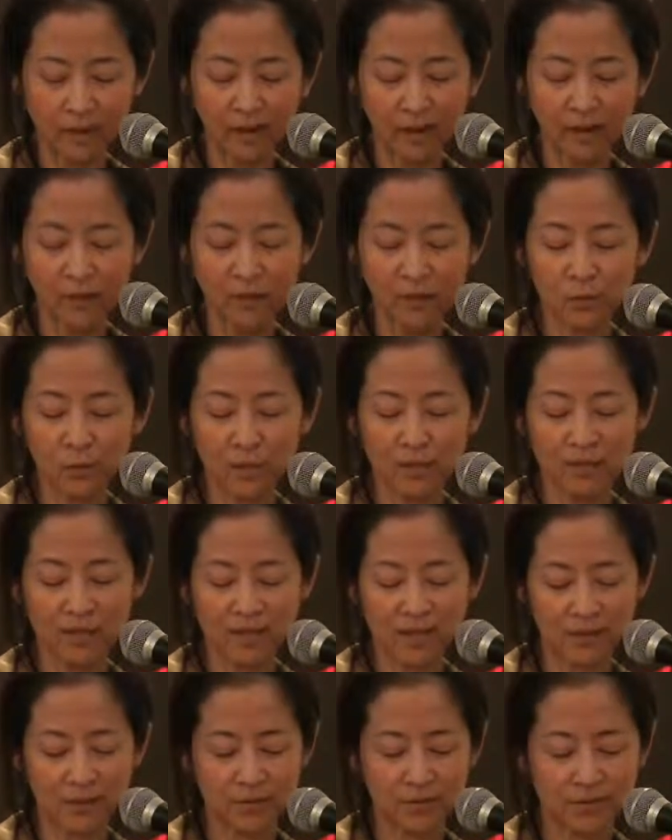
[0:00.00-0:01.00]
And was
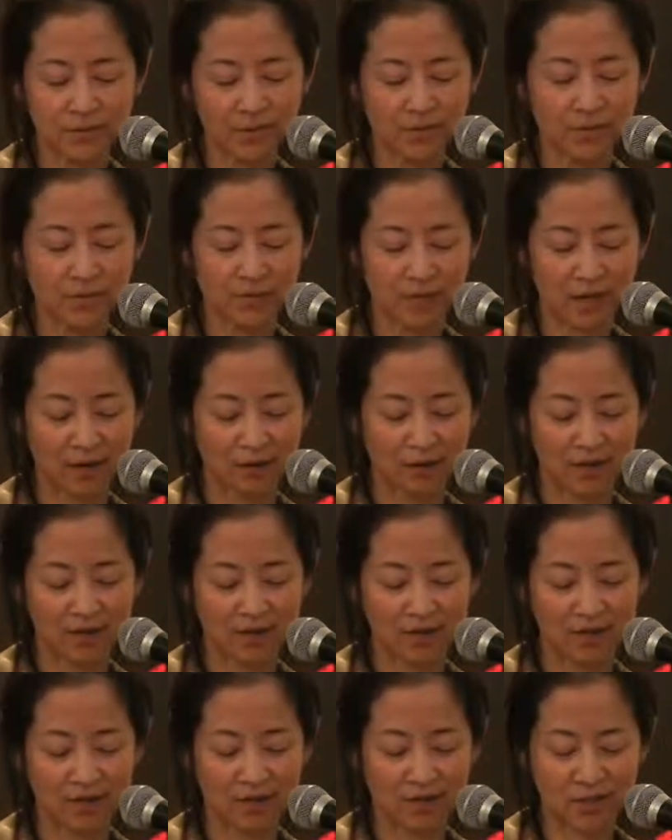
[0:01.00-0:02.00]
downtown San
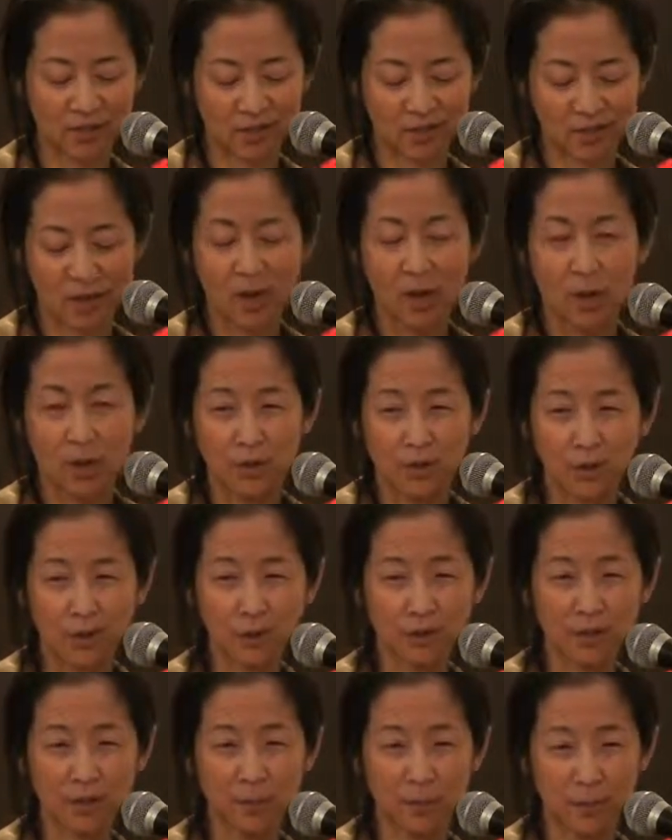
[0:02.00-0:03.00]
Francisco
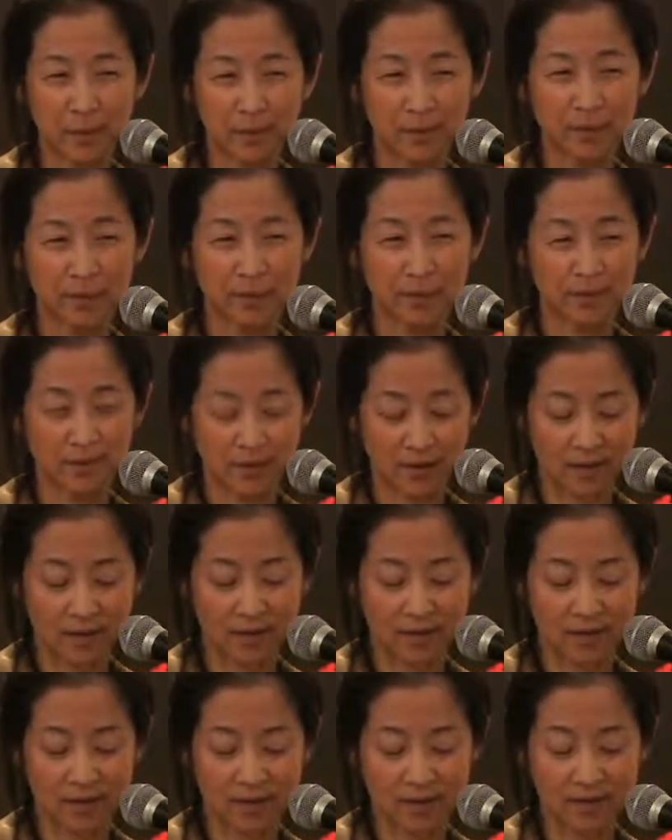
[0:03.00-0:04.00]
truly bigger
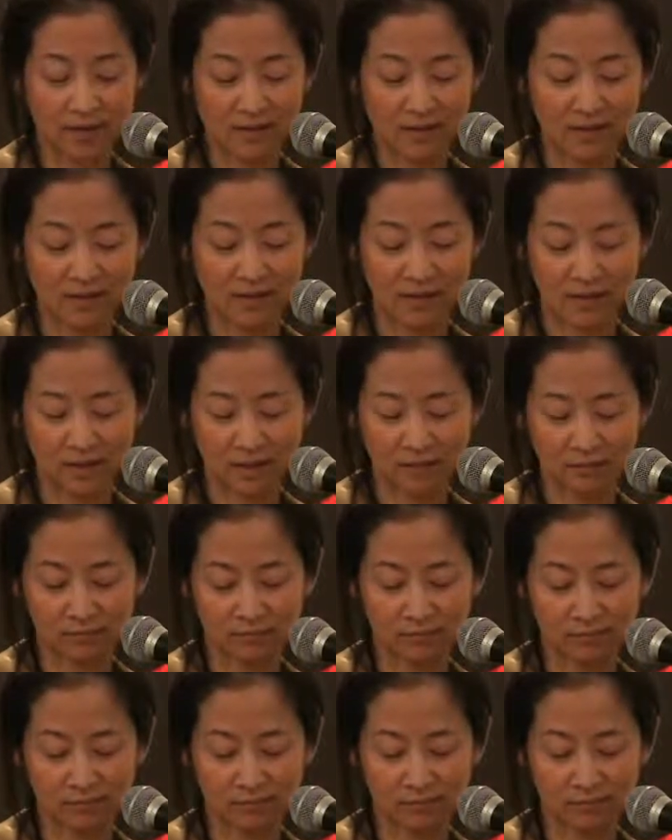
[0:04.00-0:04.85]
than the Ginza?